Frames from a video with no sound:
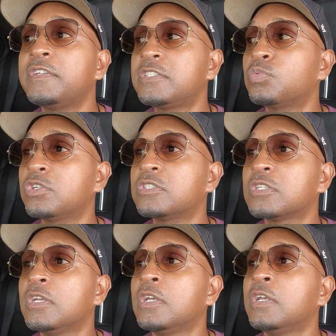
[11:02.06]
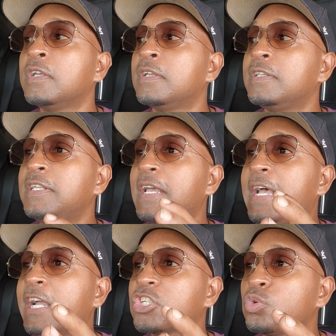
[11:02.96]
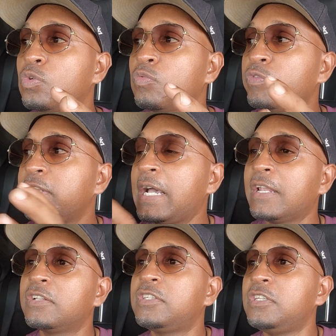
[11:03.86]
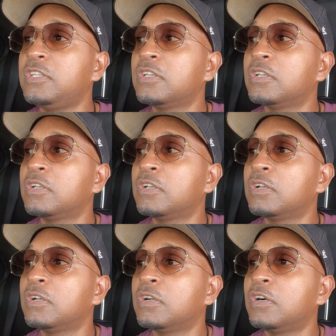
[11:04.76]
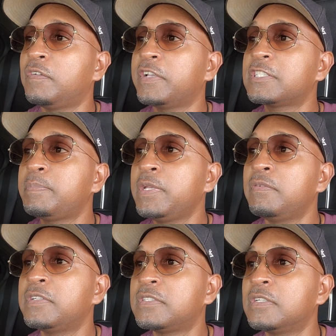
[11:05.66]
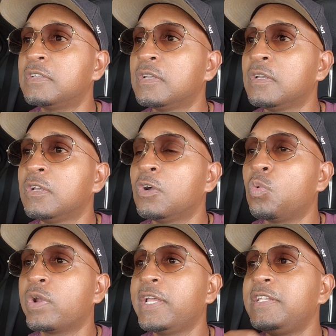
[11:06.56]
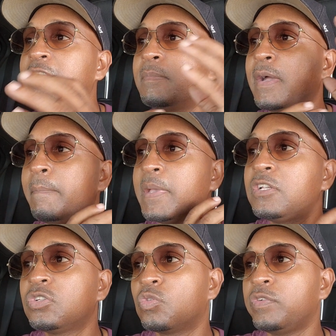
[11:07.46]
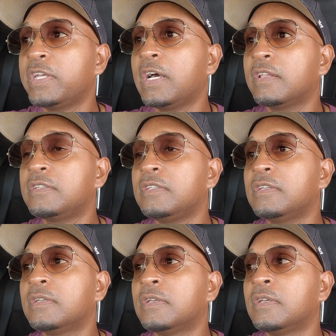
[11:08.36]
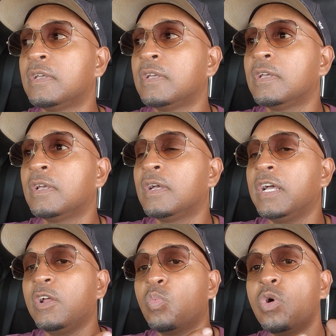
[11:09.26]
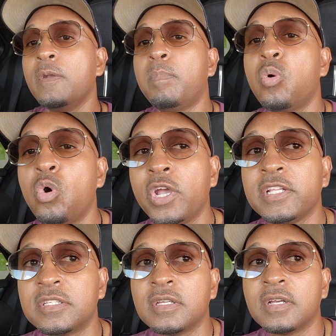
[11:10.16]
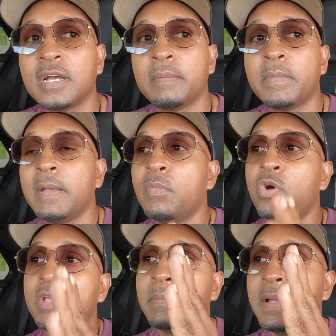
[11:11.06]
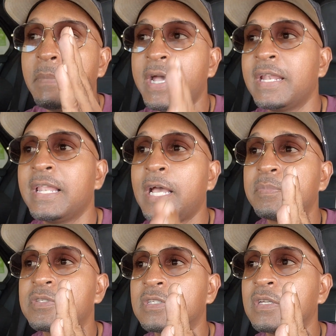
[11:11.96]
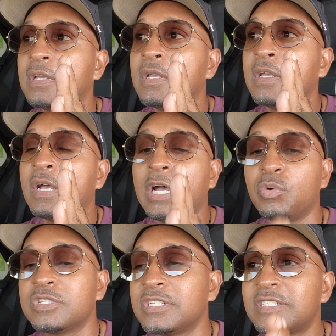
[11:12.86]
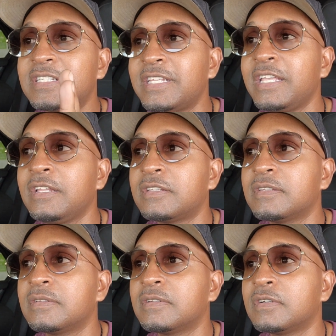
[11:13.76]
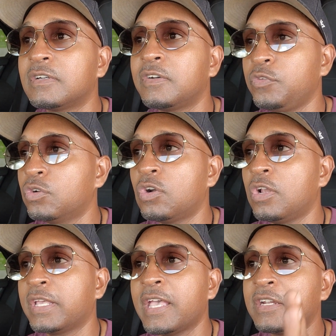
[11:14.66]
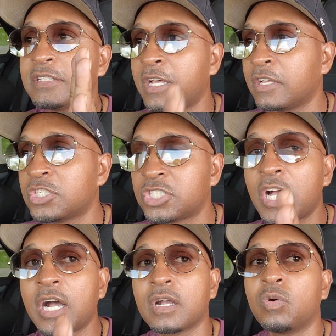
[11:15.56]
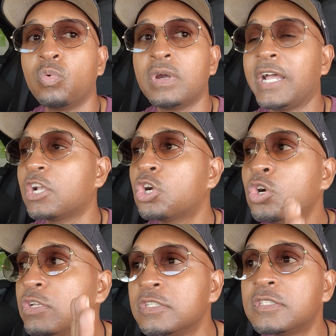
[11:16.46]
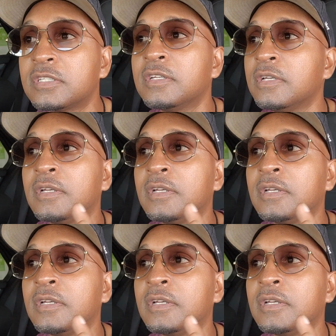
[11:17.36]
of this was the actual reality of experiencing what I did in my mental reality. At one point, my mind lapsed. I was in a state of, you could call it, catatonic shock, where I couldn't,